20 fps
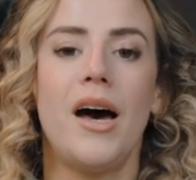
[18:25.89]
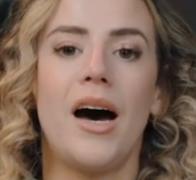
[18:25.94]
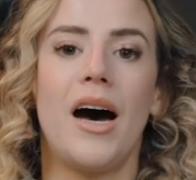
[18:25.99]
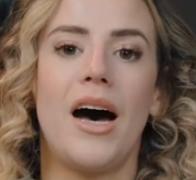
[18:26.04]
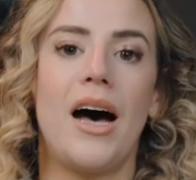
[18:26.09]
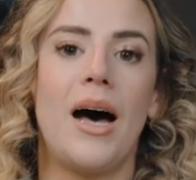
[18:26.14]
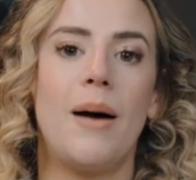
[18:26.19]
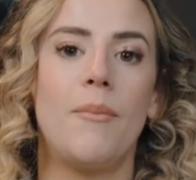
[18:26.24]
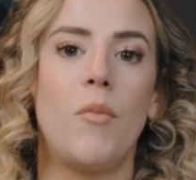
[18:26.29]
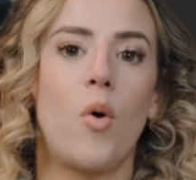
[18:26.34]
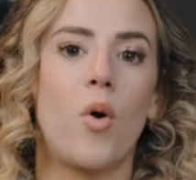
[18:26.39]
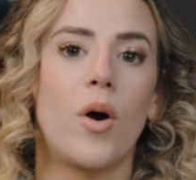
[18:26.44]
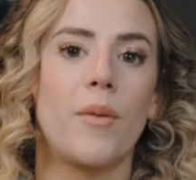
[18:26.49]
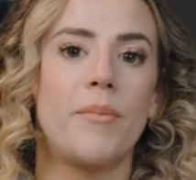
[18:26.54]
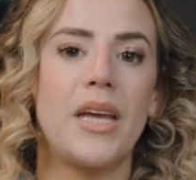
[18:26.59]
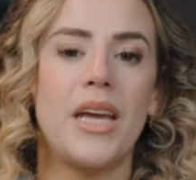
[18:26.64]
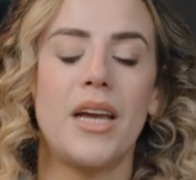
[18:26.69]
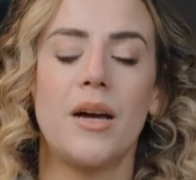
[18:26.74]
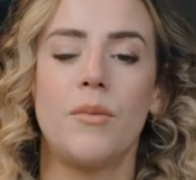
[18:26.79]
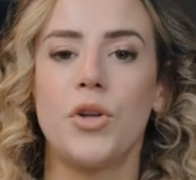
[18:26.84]
Um, or
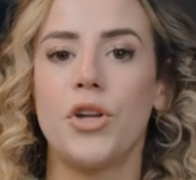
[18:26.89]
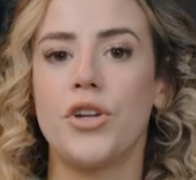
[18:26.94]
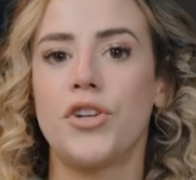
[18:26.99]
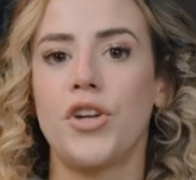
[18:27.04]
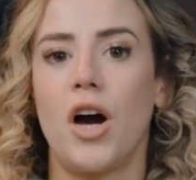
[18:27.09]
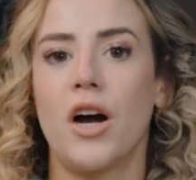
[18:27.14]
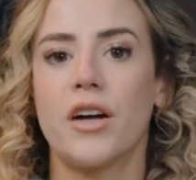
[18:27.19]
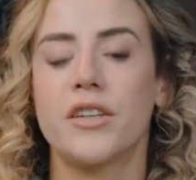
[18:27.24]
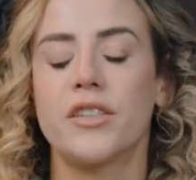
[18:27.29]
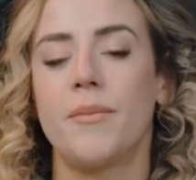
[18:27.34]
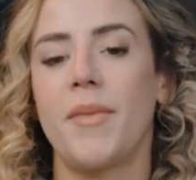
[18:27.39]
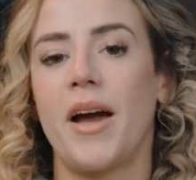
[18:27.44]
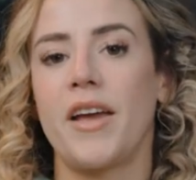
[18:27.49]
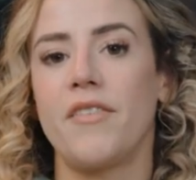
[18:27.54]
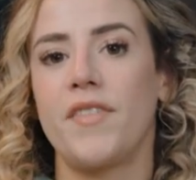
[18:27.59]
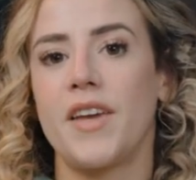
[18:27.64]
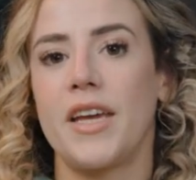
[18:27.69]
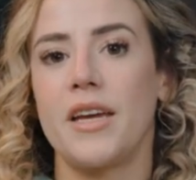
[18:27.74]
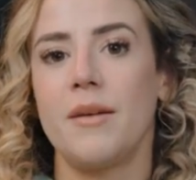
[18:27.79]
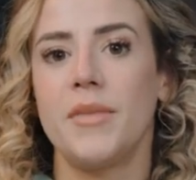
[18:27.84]
being able to talk to my
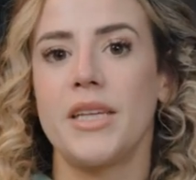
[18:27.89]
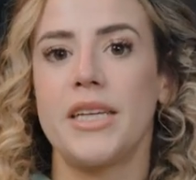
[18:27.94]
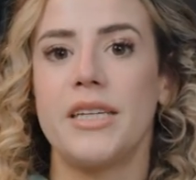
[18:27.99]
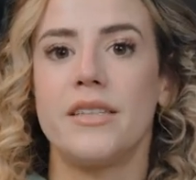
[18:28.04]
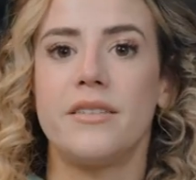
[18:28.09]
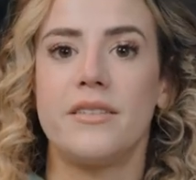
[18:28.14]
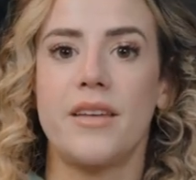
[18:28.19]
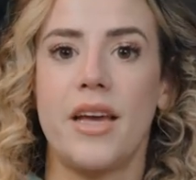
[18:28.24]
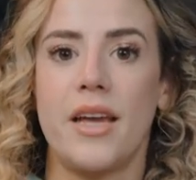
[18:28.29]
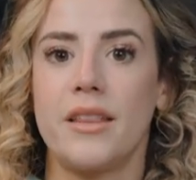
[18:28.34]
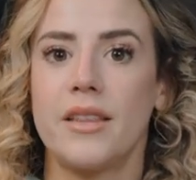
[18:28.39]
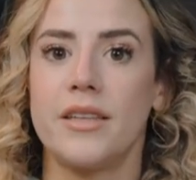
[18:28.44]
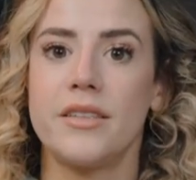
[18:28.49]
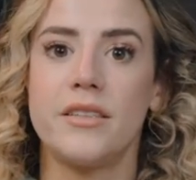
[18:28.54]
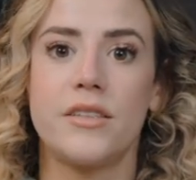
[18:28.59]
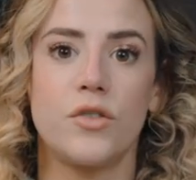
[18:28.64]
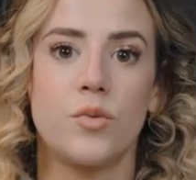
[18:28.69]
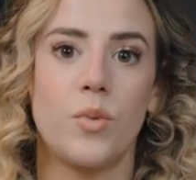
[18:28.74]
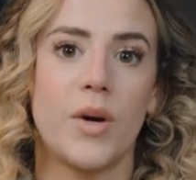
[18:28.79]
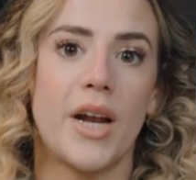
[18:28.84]
family and saying,
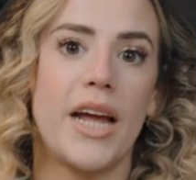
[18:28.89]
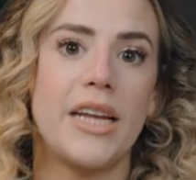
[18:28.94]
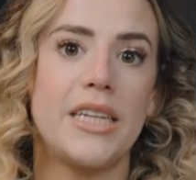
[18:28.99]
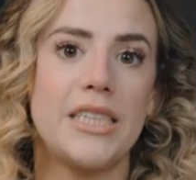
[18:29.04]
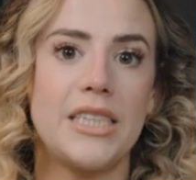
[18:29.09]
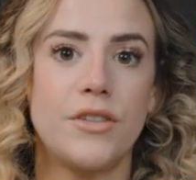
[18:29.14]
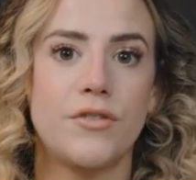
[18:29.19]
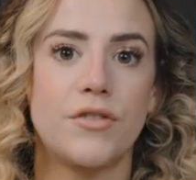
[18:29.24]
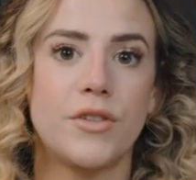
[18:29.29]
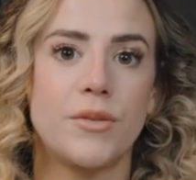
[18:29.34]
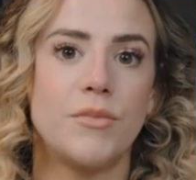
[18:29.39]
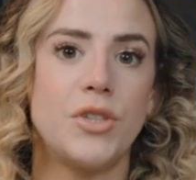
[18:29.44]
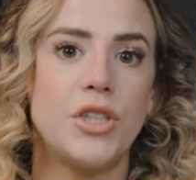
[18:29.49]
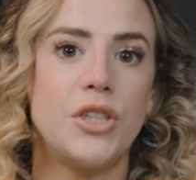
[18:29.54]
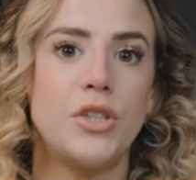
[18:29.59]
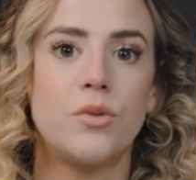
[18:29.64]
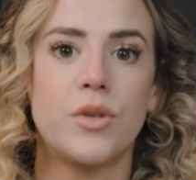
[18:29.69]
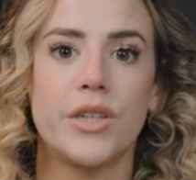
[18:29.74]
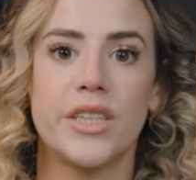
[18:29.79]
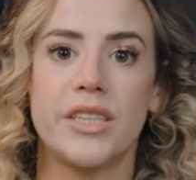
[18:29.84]
this is what I need from
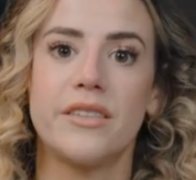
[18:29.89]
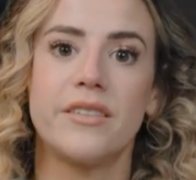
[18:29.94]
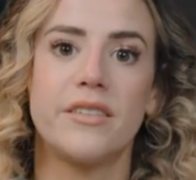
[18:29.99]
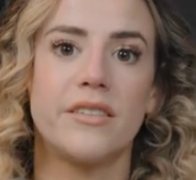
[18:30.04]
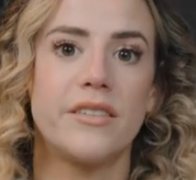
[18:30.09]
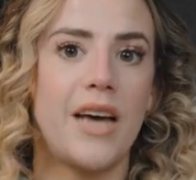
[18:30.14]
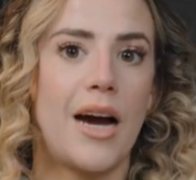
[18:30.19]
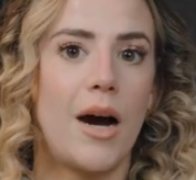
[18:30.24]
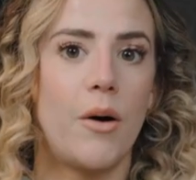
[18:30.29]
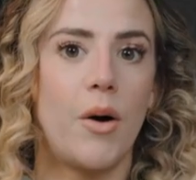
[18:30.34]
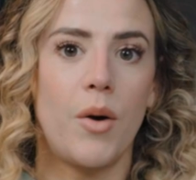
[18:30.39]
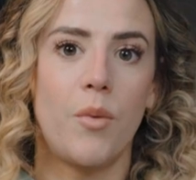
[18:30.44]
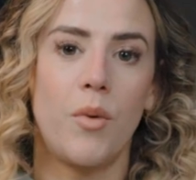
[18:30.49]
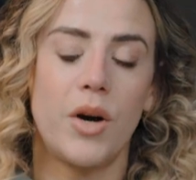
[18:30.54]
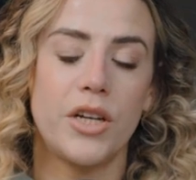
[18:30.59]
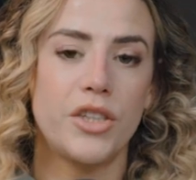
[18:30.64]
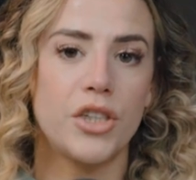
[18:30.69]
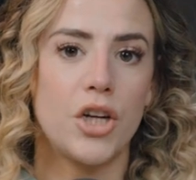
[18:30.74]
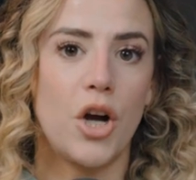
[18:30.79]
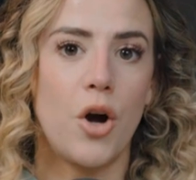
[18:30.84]
you, or this is how I
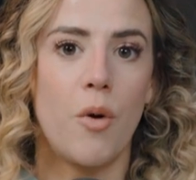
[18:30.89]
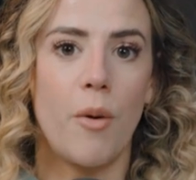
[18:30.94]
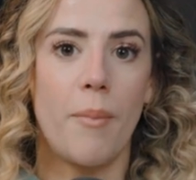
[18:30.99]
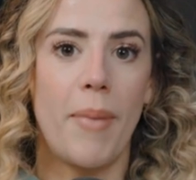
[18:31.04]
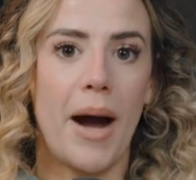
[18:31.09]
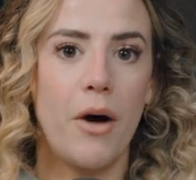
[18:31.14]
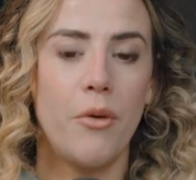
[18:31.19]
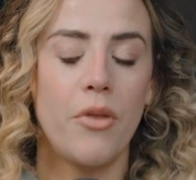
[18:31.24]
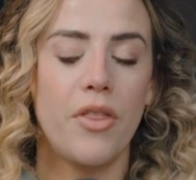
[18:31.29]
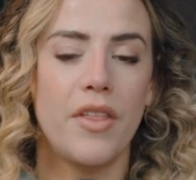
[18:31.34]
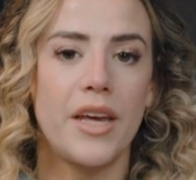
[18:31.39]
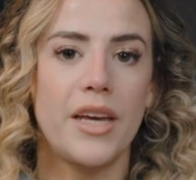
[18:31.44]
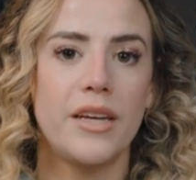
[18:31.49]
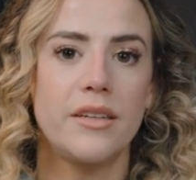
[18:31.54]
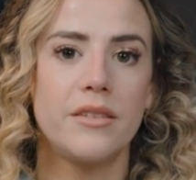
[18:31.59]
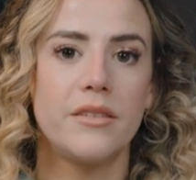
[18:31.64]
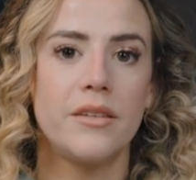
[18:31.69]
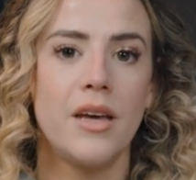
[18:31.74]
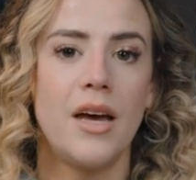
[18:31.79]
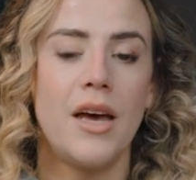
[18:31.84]
want to go about
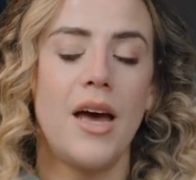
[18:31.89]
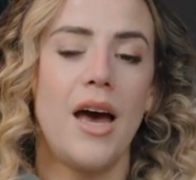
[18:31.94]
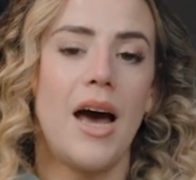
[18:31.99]
things.